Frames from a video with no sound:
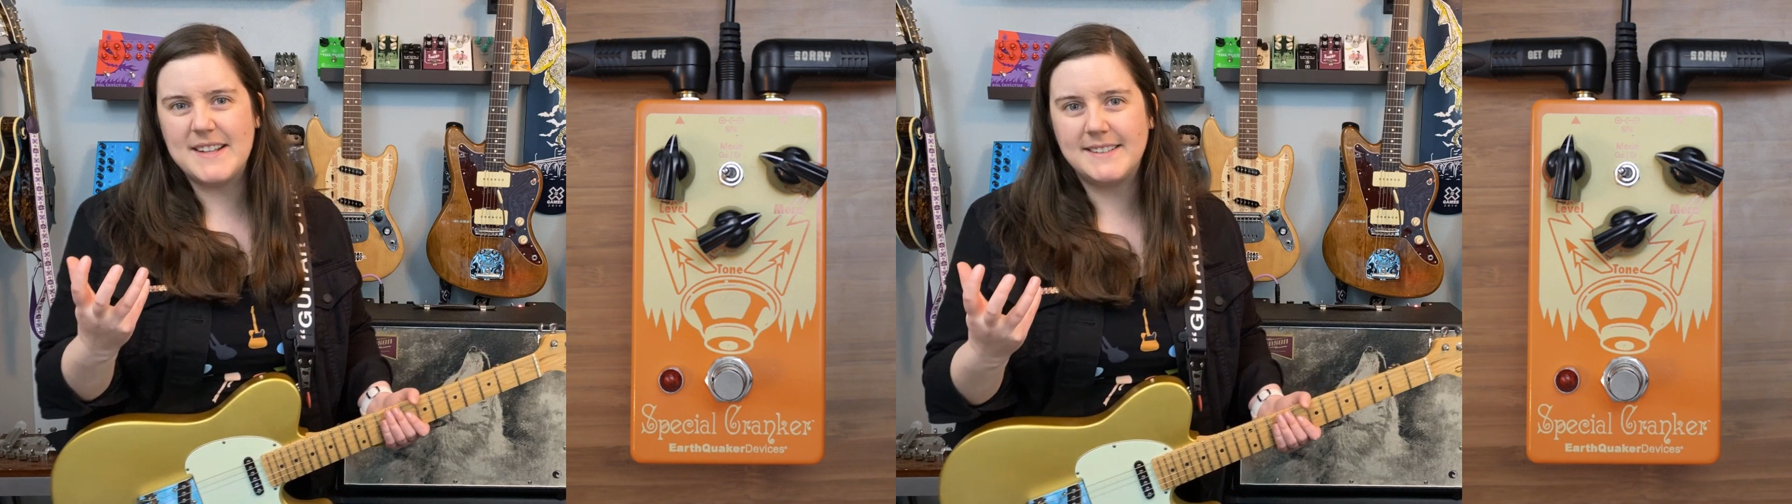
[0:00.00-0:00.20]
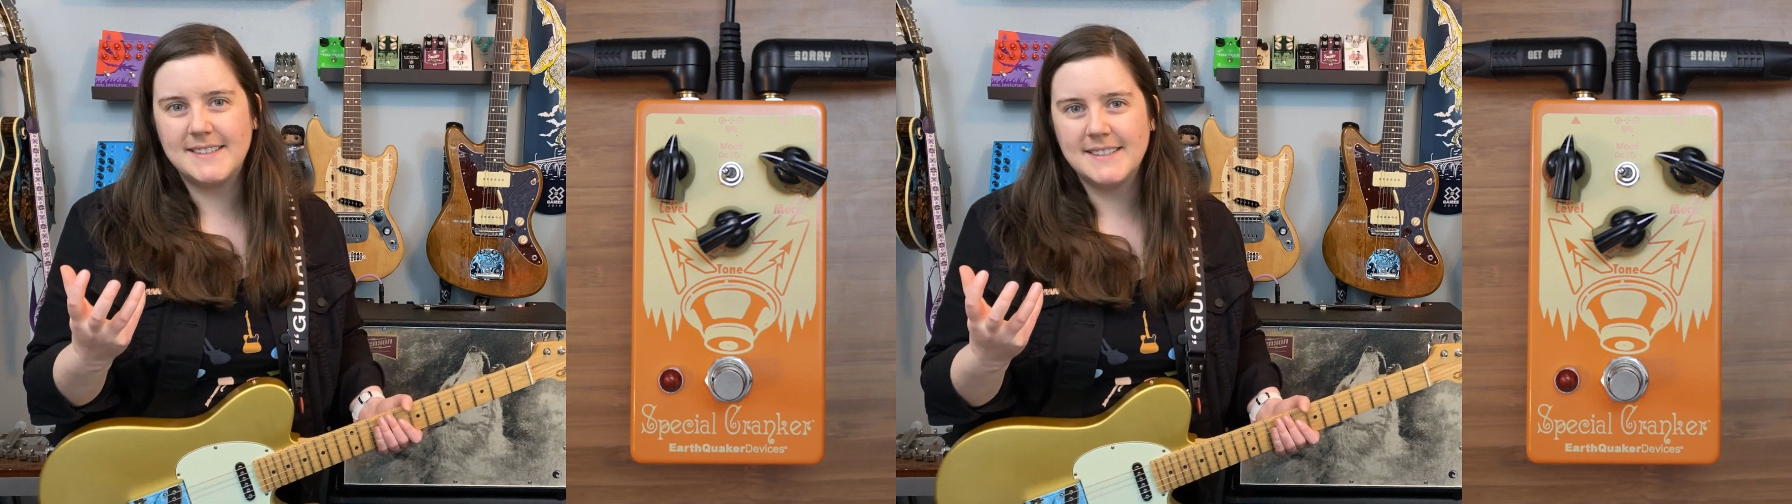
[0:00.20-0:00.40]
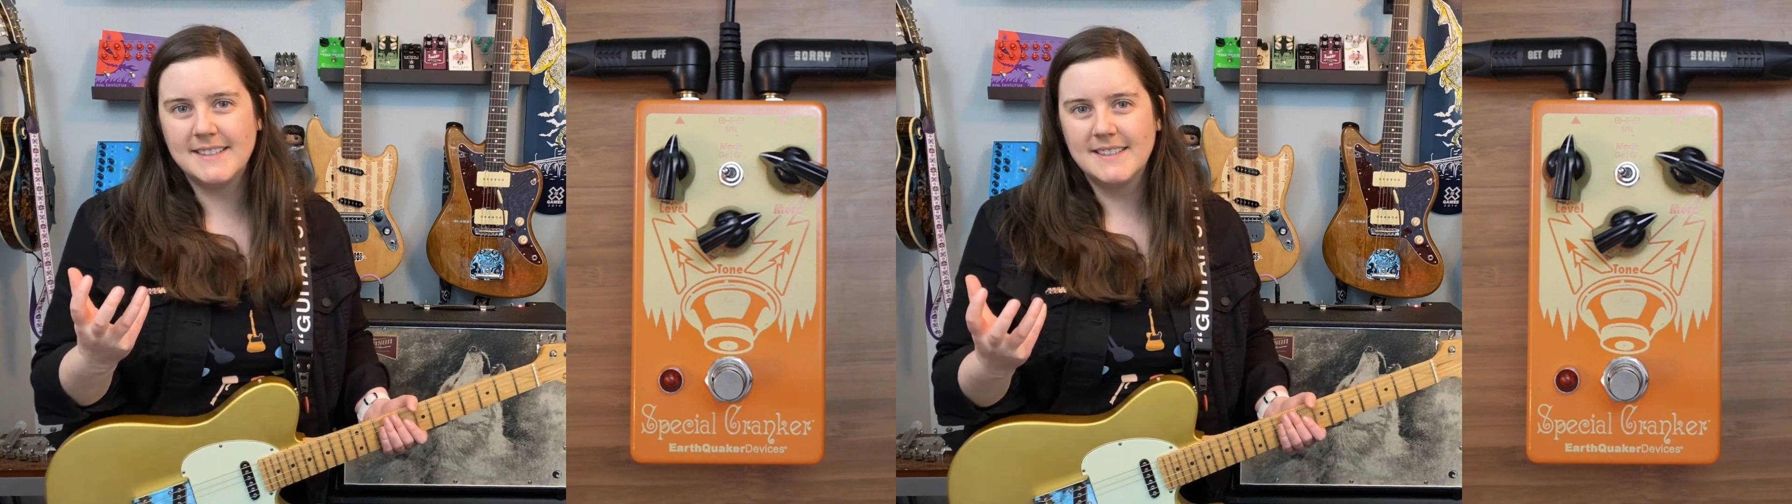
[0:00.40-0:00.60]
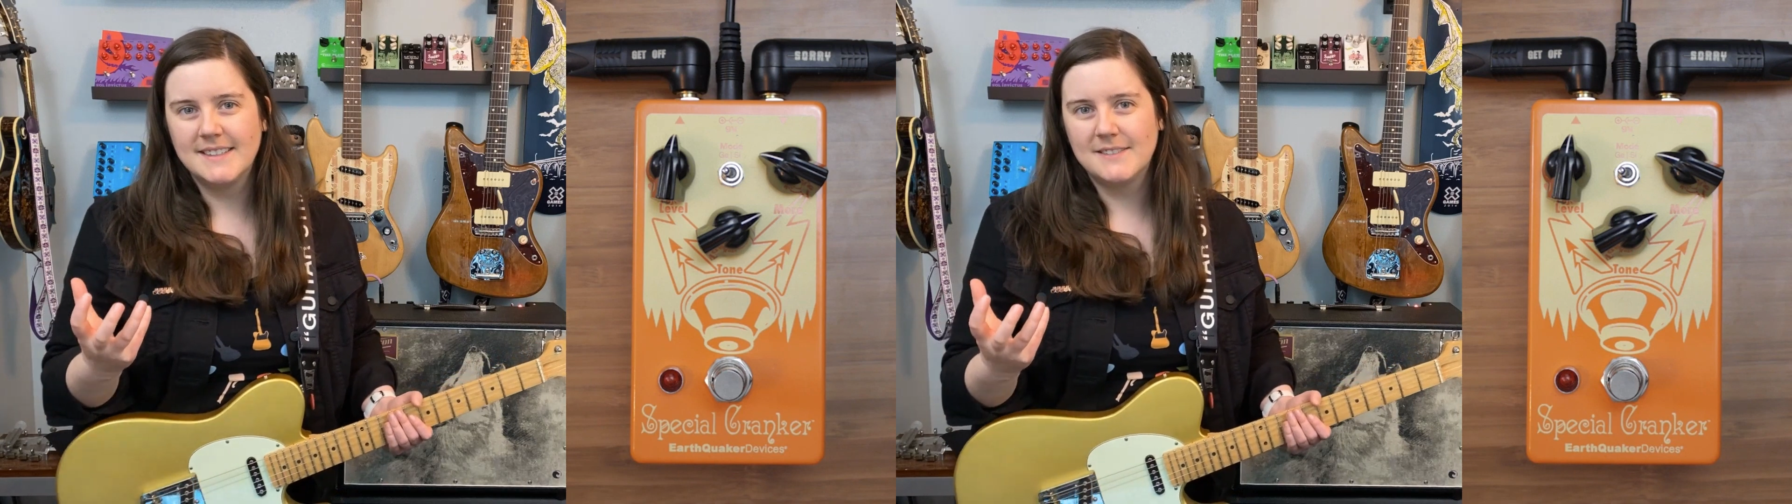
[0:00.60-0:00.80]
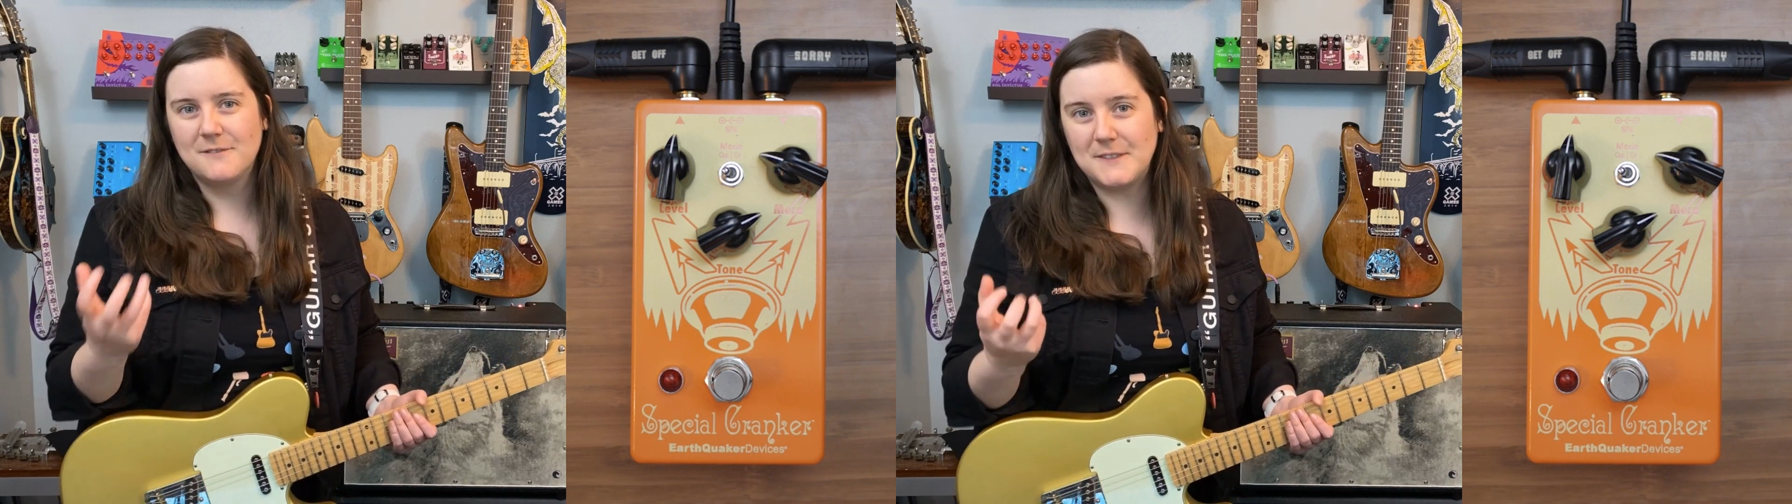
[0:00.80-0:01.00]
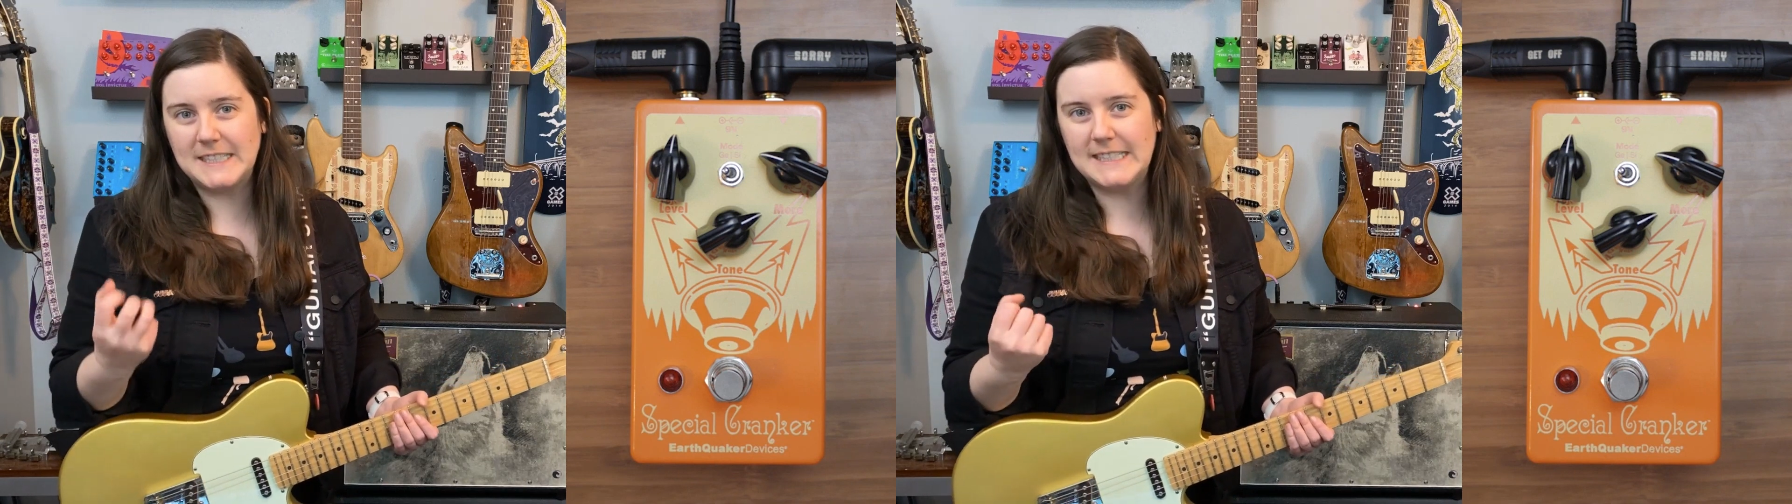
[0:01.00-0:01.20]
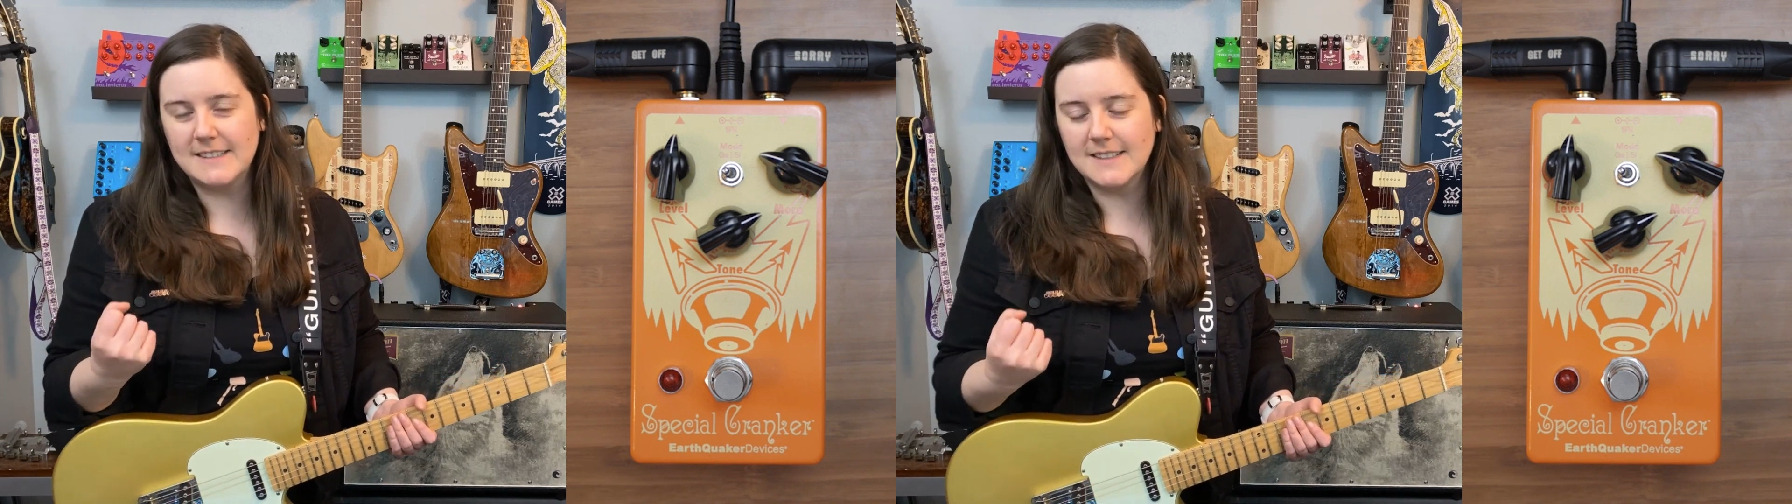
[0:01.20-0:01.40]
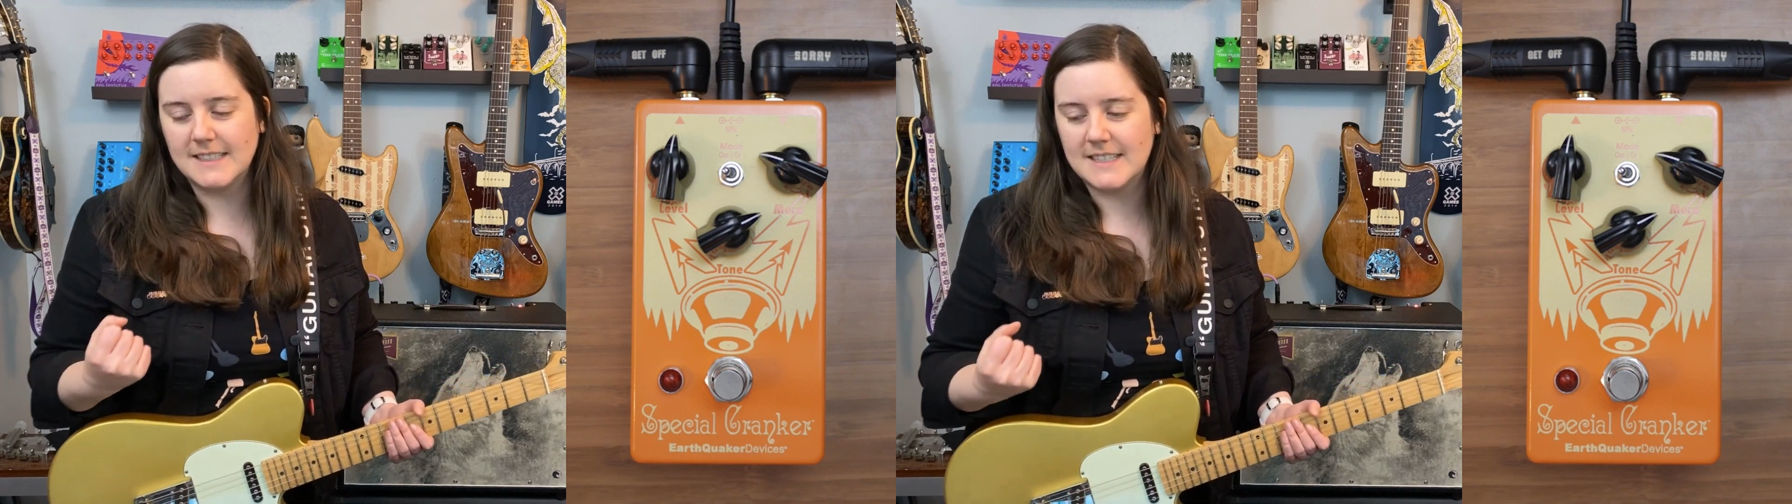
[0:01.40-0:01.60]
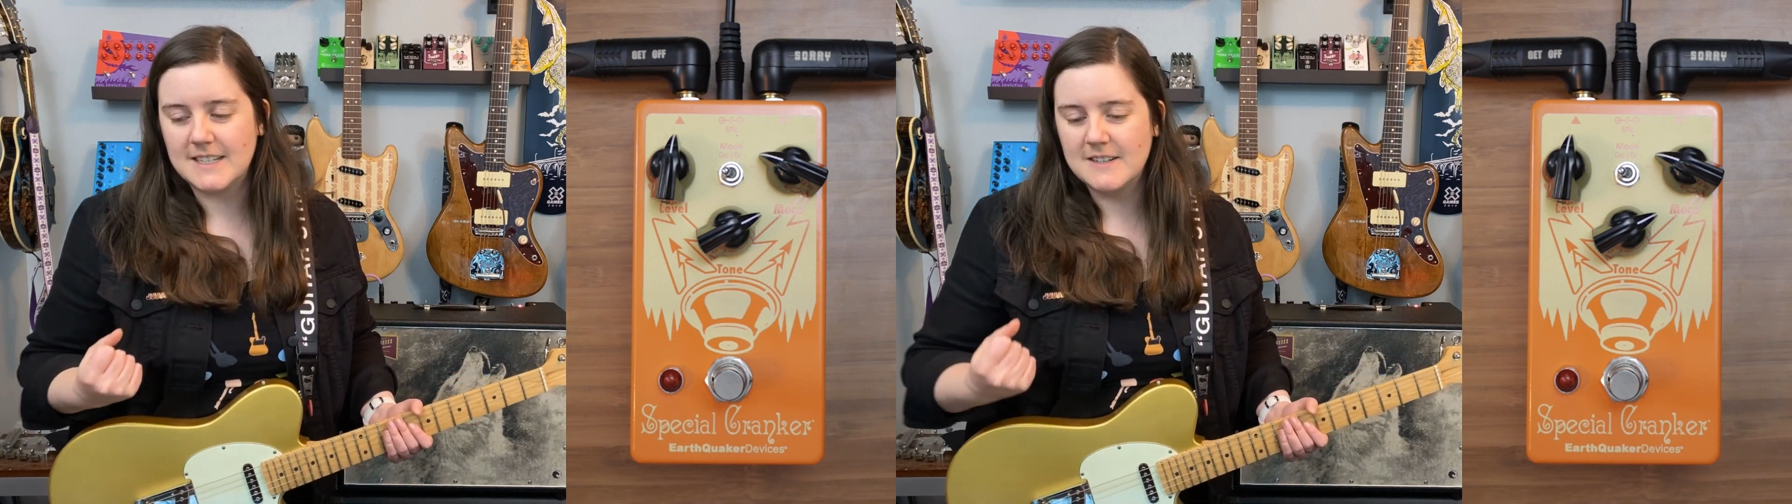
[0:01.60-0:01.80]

it. Finally,